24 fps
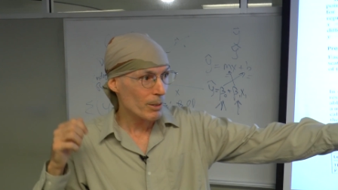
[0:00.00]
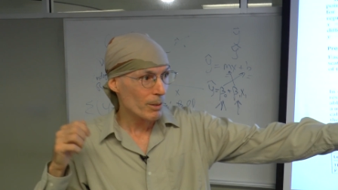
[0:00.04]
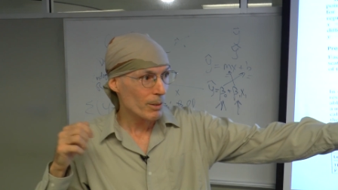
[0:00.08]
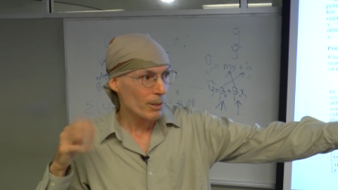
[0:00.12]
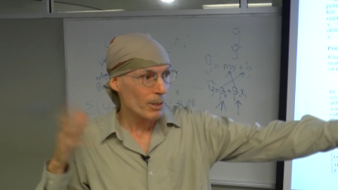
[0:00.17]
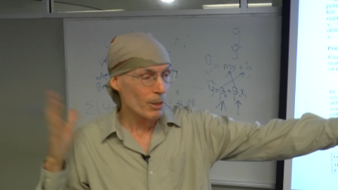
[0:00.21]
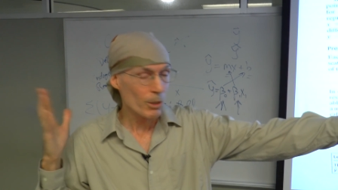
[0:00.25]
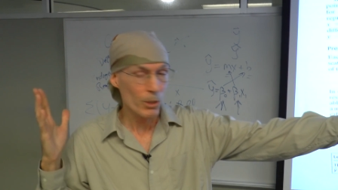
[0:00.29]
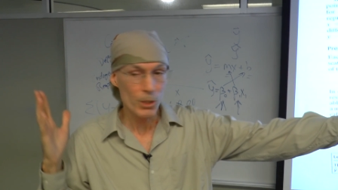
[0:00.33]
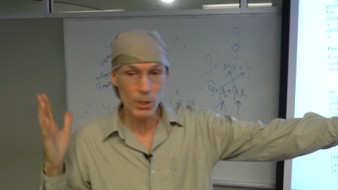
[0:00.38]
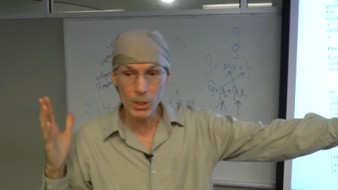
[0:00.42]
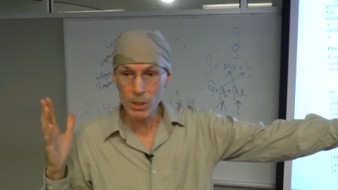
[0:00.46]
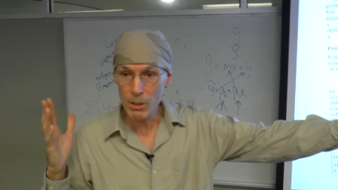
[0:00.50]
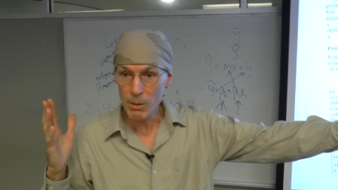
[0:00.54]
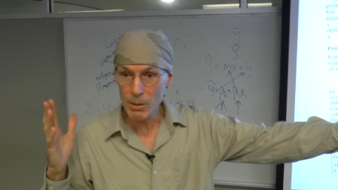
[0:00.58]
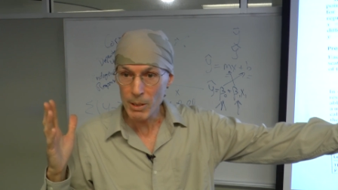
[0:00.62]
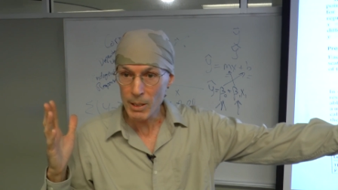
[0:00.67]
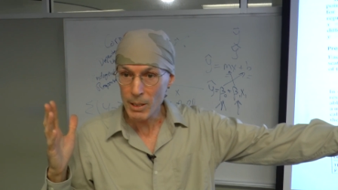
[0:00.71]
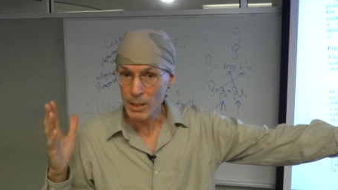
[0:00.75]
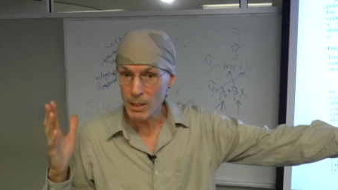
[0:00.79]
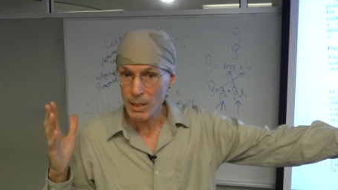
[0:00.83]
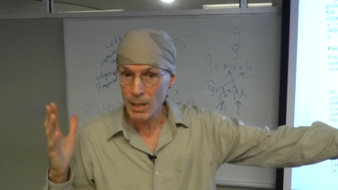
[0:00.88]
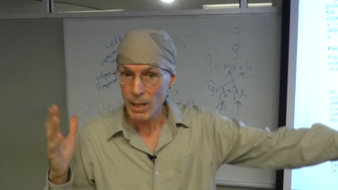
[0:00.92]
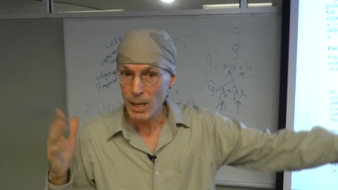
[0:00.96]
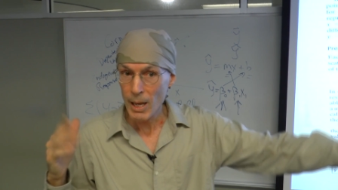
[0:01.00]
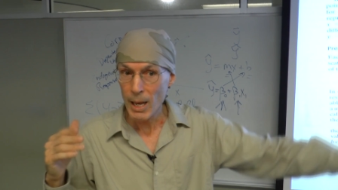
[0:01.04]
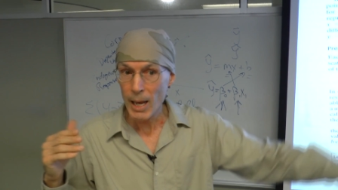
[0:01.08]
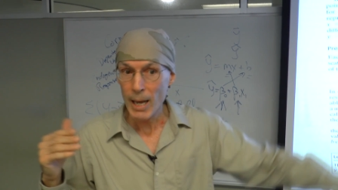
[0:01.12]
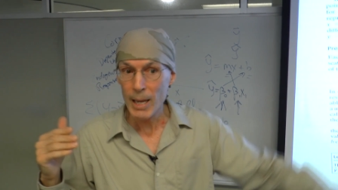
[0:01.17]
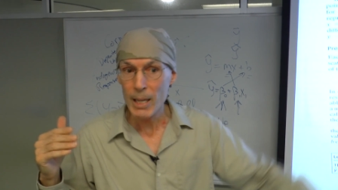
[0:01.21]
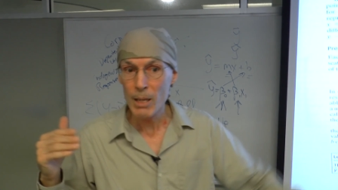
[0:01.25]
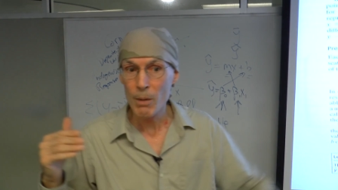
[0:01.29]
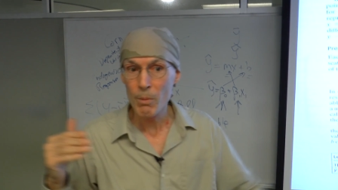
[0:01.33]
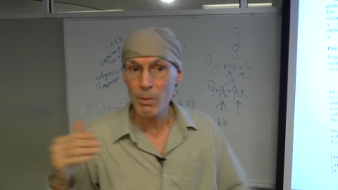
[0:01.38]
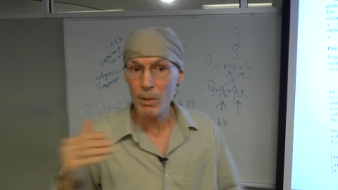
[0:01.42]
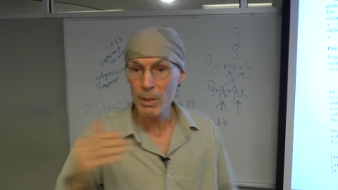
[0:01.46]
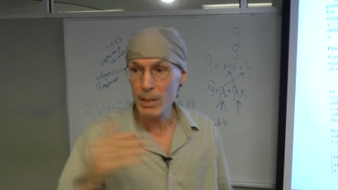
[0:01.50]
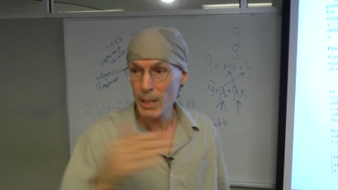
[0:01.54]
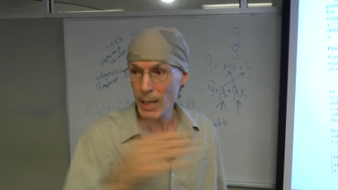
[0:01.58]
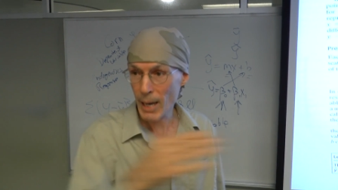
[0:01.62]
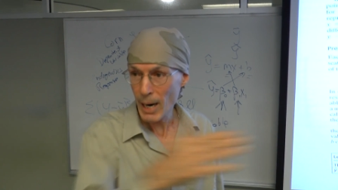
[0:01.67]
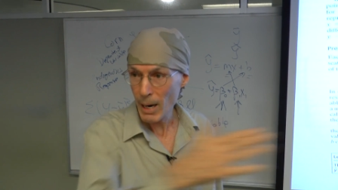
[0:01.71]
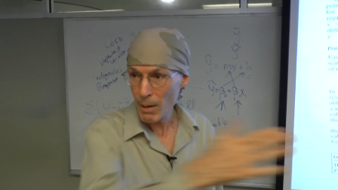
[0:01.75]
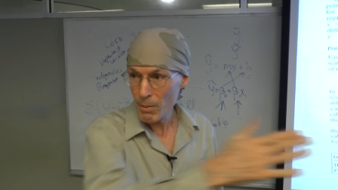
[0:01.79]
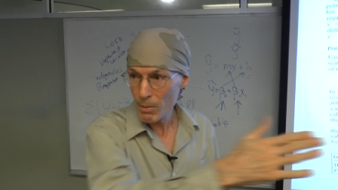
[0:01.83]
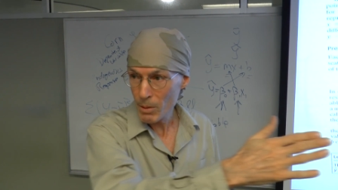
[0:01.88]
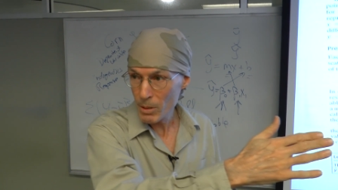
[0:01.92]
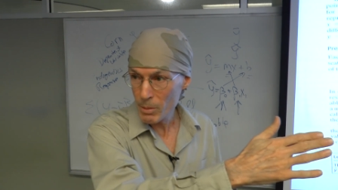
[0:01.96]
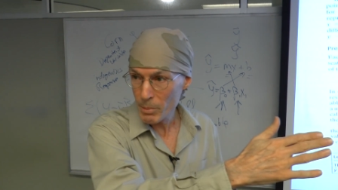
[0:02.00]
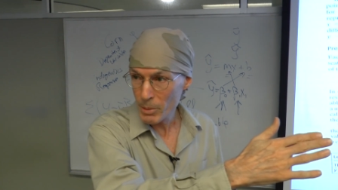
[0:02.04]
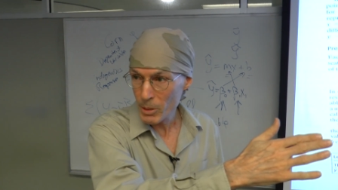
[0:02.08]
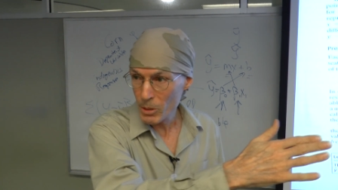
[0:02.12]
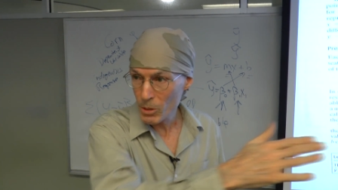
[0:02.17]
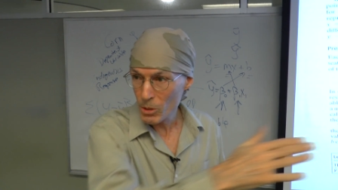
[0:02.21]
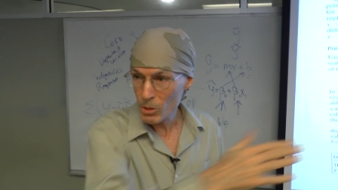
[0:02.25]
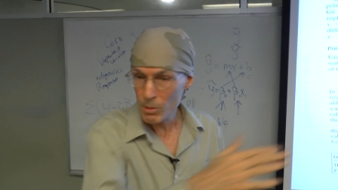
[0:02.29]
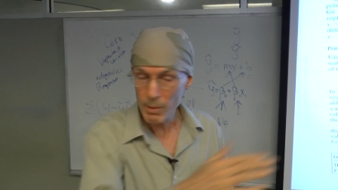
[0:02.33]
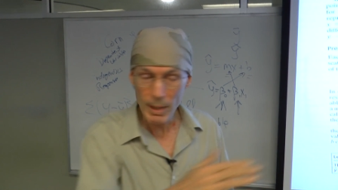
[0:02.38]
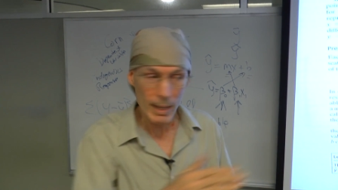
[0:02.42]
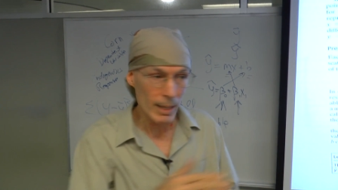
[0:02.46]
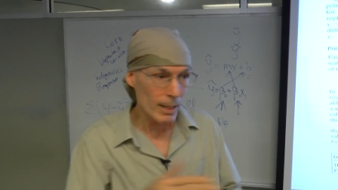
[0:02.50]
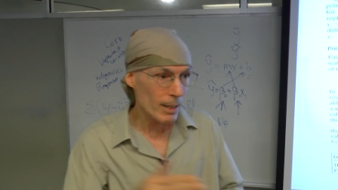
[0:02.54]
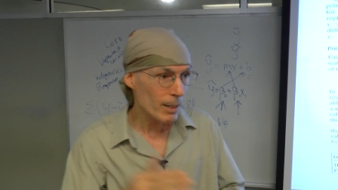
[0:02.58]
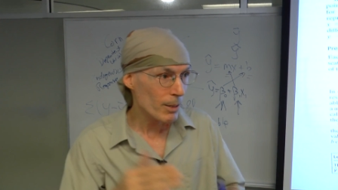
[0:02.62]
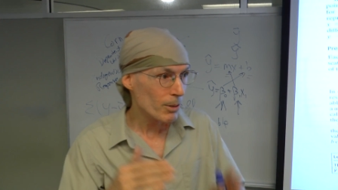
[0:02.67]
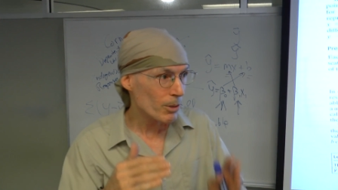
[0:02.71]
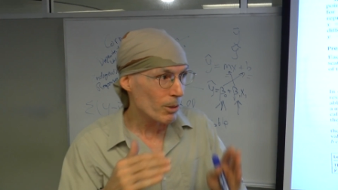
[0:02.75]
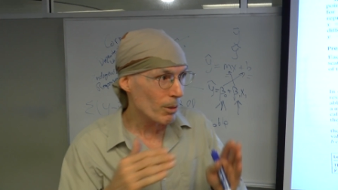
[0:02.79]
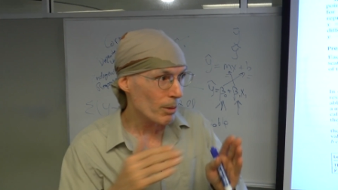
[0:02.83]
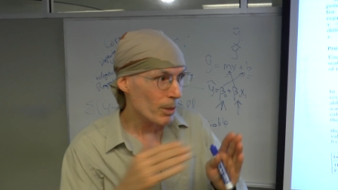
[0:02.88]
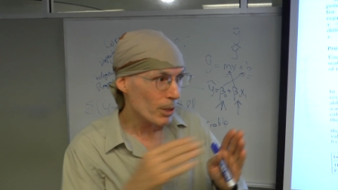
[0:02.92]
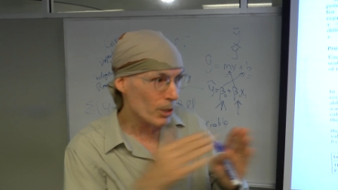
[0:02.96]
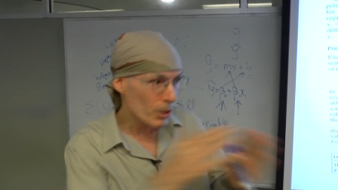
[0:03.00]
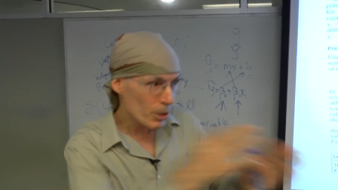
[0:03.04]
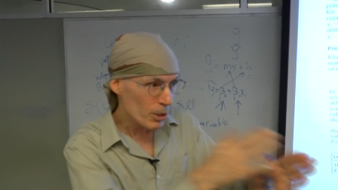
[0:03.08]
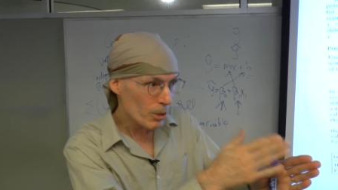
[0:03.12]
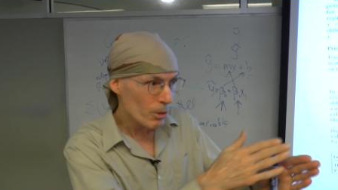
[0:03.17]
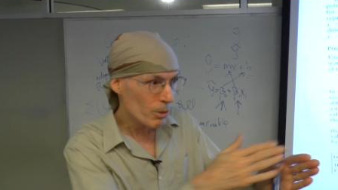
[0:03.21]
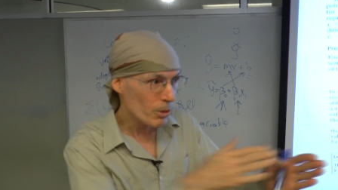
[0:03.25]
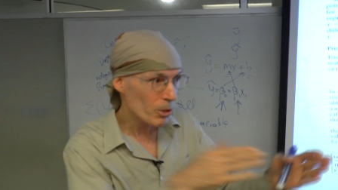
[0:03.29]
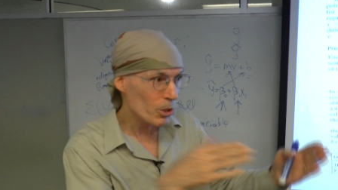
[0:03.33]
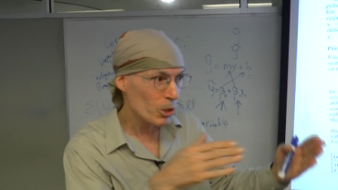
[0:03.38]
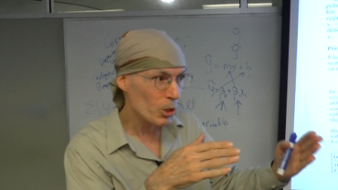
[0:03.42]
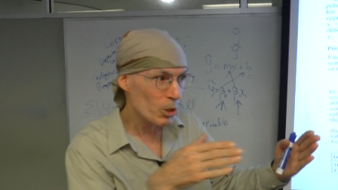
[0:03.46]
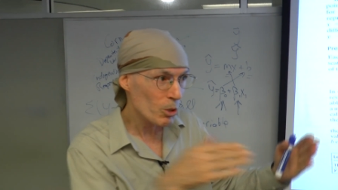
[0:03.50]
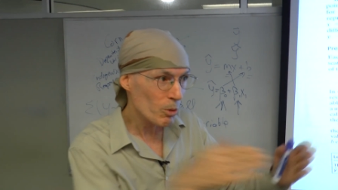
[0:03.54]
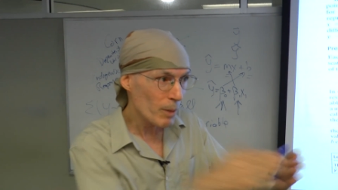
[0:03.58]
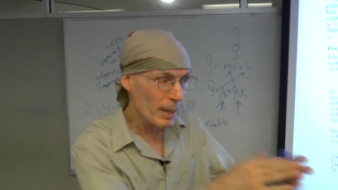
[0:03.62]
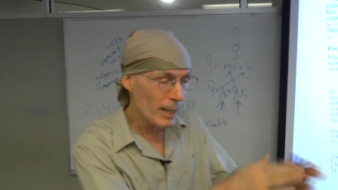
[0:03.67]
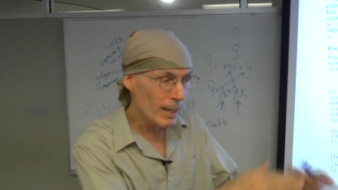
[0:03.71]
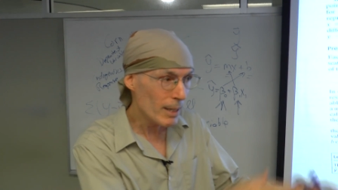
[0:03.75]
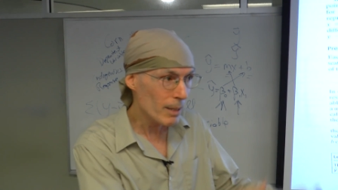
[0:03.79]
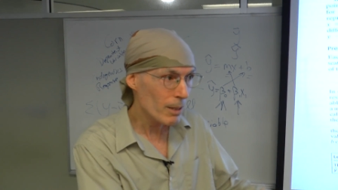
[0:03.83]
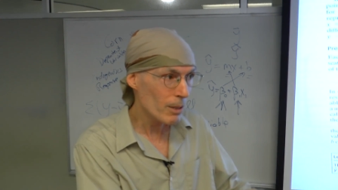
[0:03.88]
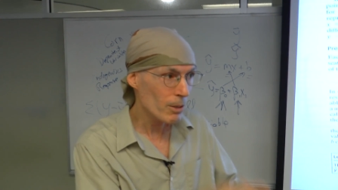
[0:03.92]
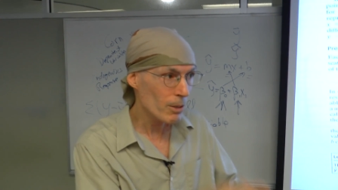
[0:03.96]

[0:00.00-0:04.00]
You're shooting and you want the arrow to be straight so that it shoots straight at the